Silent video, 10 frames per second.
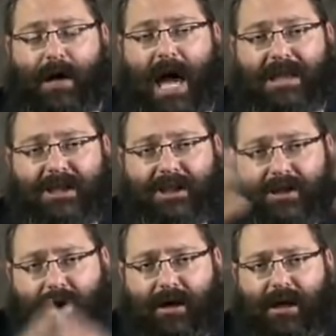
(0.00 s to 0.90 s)
and
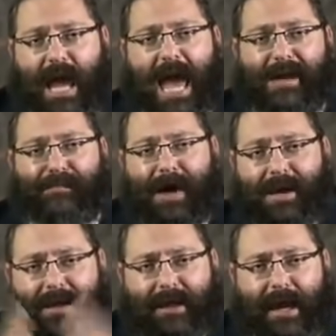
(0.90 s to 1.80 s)
study and
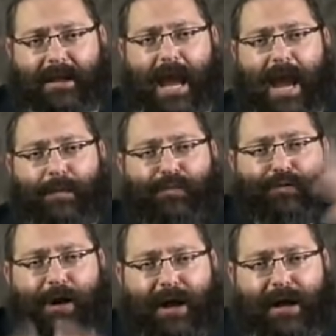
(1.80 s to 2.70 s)
meditate and
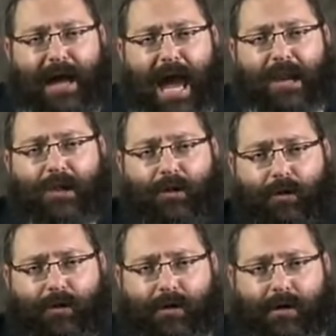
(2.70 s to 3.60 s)
pray and
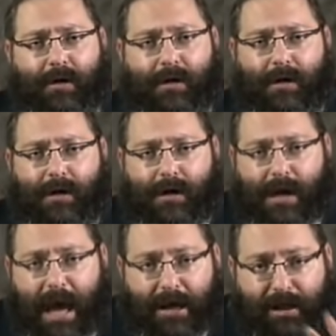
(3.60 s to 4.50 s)
learn.
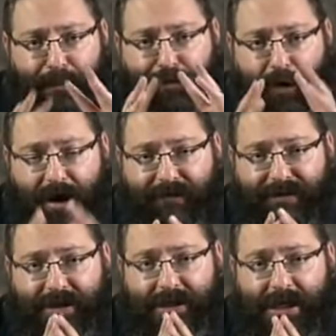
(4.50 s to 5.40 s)
And in the
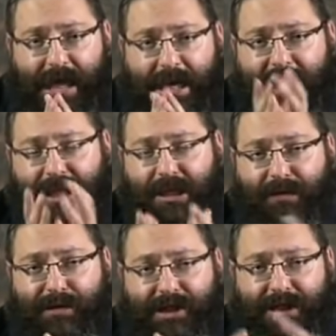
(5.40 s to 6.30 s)
privacy and
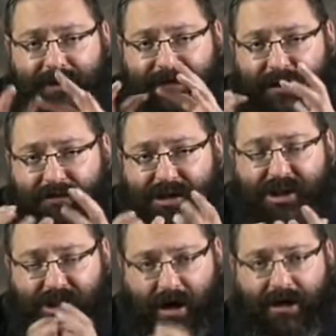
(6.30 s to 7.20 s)
intimacy of their
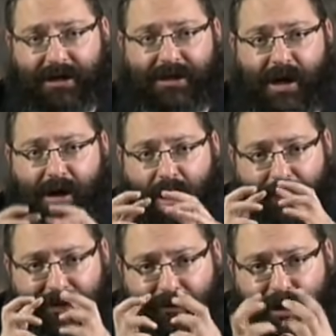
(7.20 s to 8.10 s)
societies,
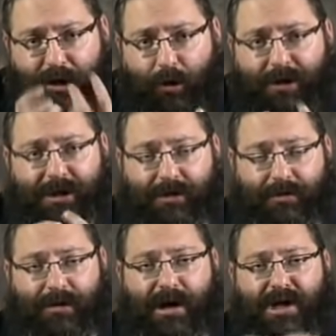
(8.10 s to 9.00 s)
of their
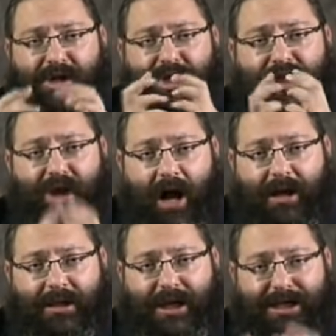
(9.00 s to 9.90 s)
cloistered
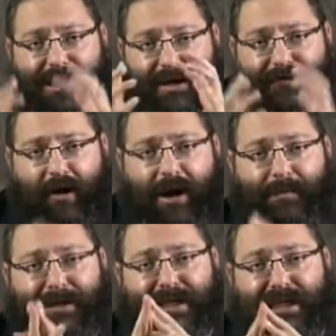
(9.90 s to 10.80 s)
societies and
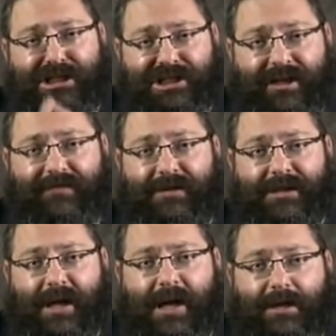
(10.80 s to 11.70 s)
environments and
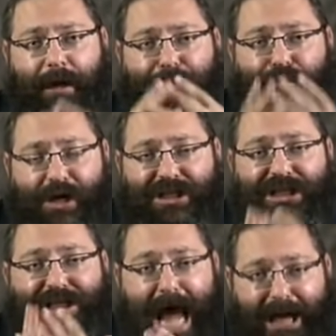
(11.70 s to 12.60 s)
yeshivas, they
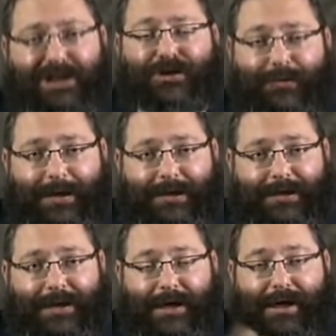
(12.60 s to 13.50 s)
preached the doctrines